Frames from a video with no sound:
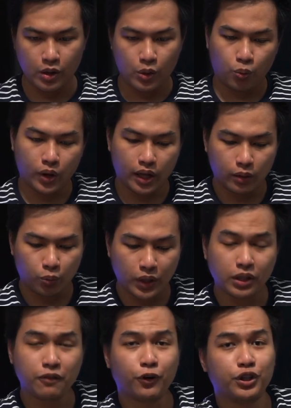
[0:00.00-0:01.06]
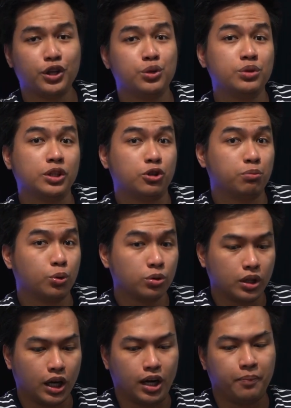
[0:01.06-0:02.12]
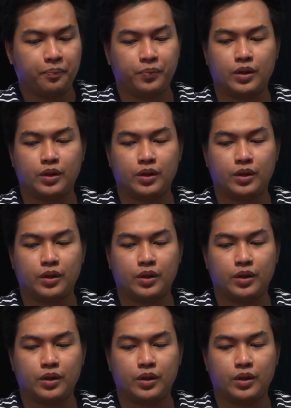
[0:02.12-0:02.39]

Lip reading: While waiting for the unit to boot up,